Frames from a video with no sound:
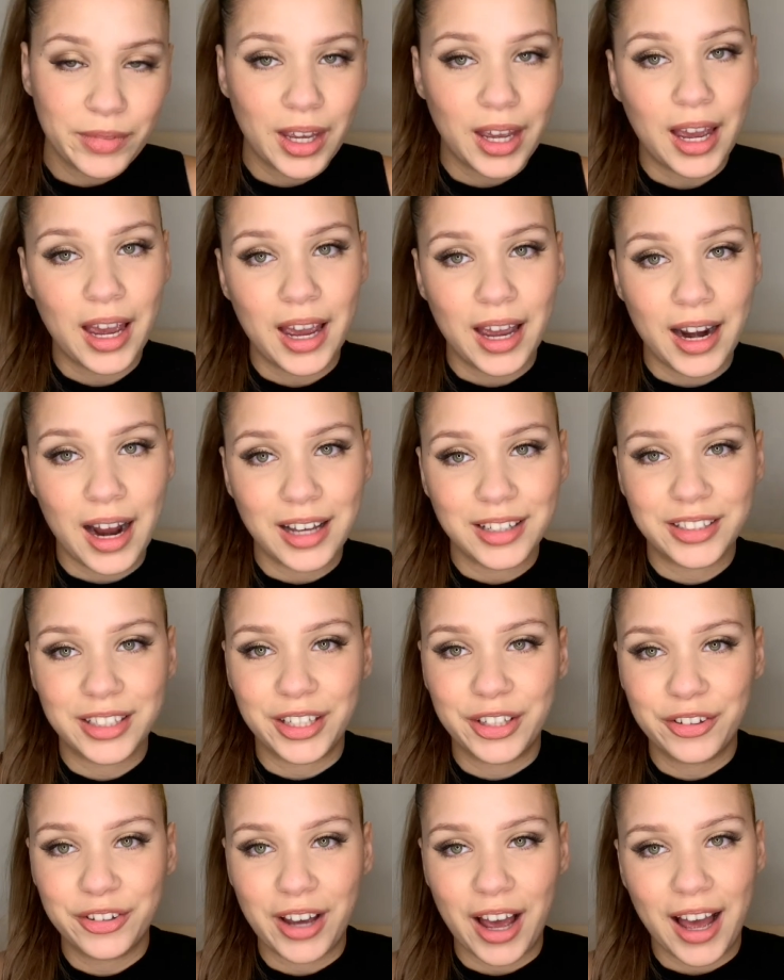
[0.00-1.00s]
And I'll see
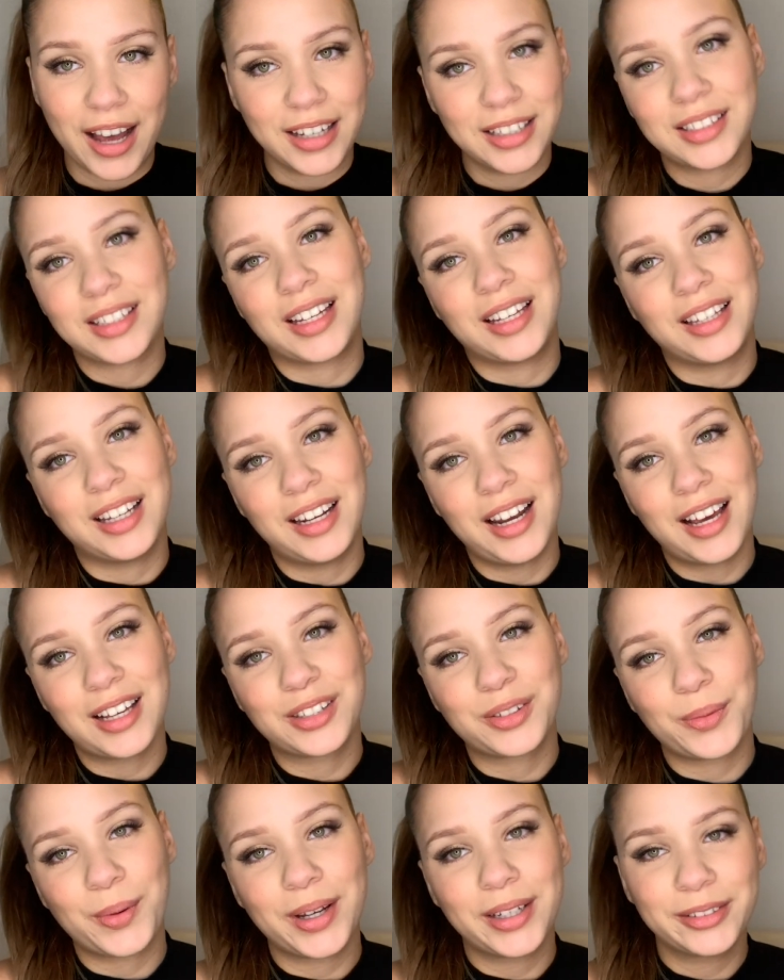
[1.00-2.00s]
you guys in the next
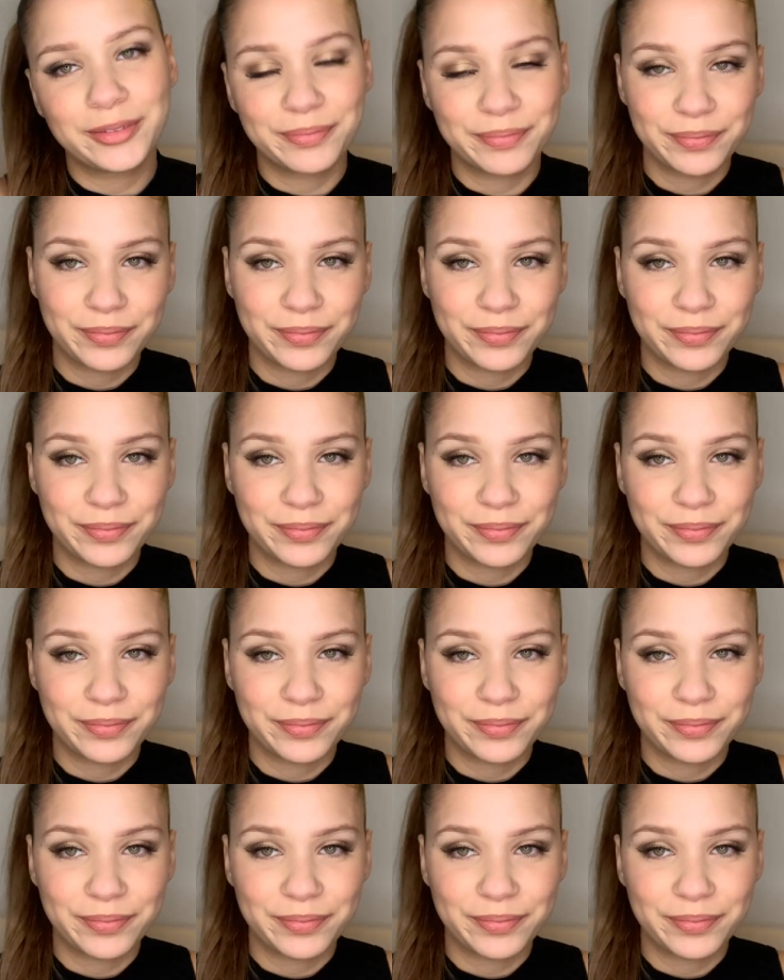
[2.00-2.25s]
one.